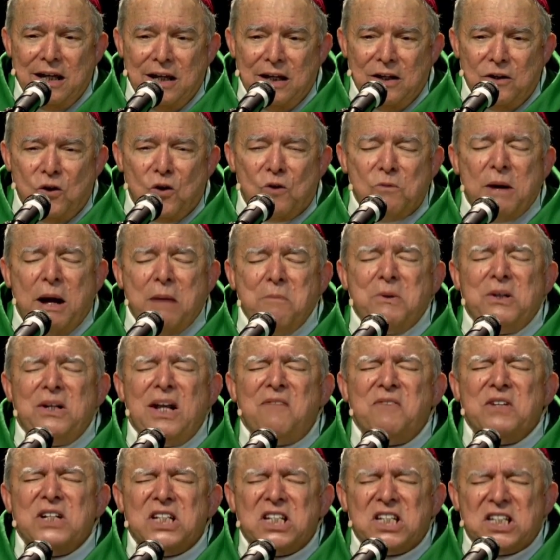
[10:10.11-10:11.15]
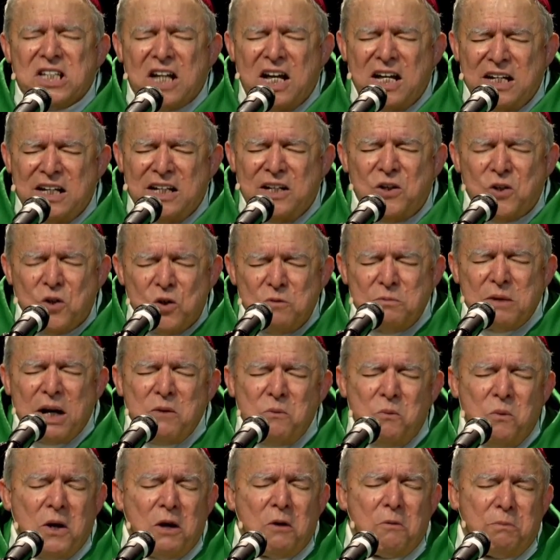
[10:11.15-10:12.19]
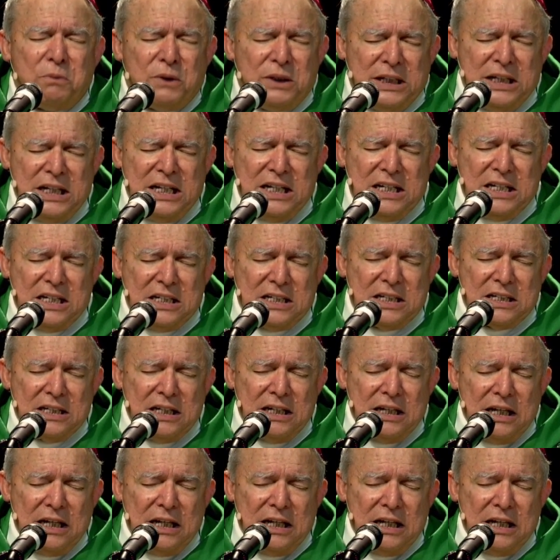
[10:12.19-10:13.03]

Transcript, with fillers: You're my beloved Son in whom I'm well pleased.